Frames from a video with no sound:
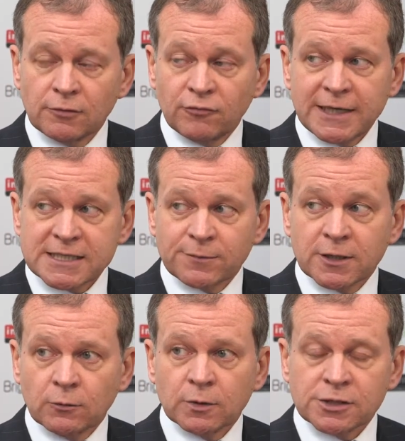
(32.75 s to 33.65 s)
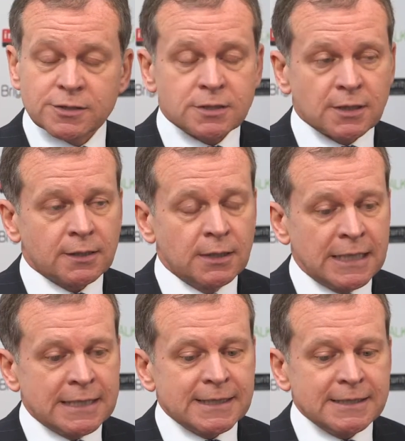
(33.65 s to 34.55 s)
really something that we'll just
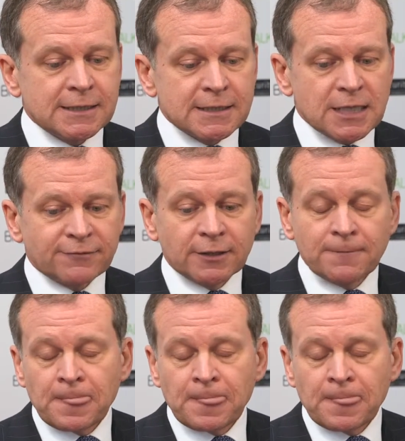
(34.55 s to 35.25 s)
need to discover.